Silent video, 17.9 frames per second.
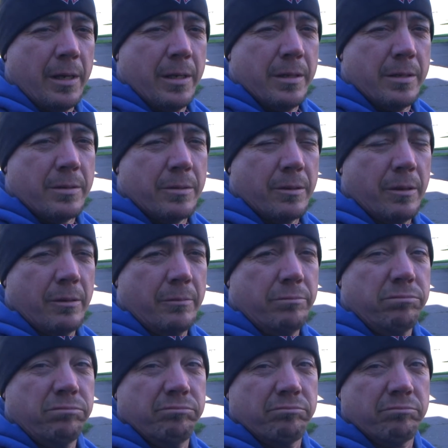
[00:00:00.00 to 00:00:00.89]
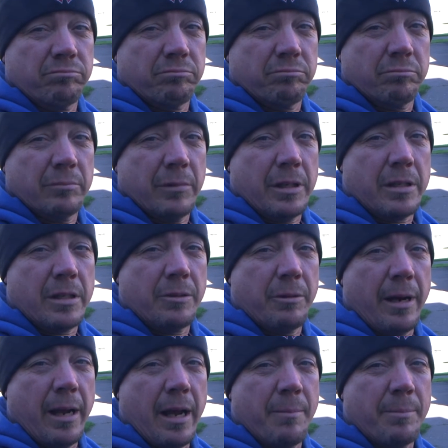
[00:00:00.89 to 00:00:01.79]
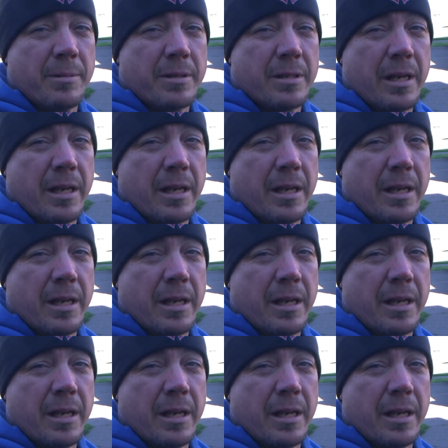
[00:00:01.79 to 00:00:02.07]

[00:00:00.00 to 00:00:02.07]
So let's see what happens